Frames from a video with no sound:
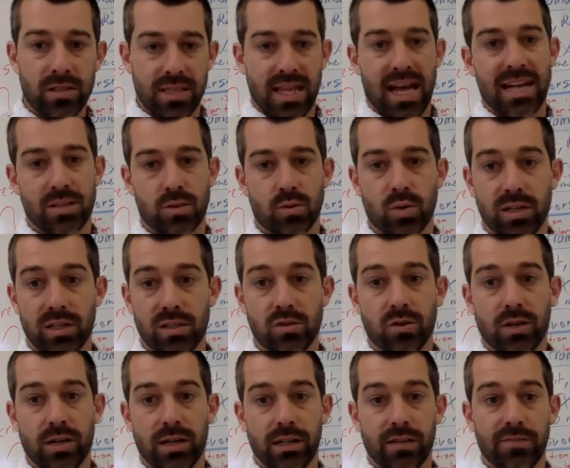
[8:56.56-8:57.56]
That's what is
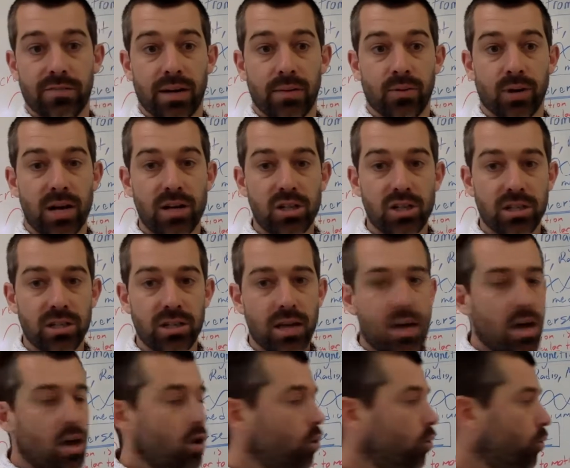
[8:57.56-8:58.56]
creating the vibration.
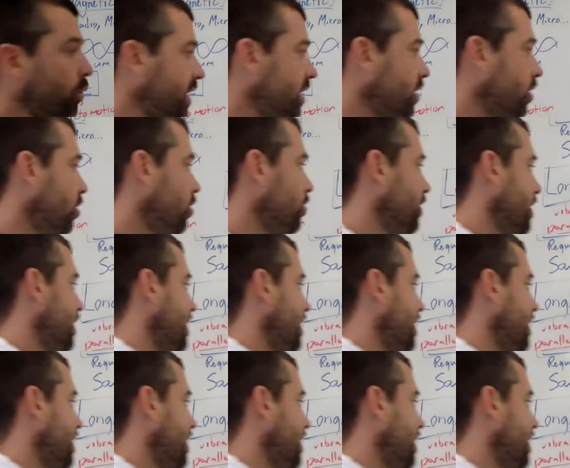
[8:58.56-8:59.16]
We call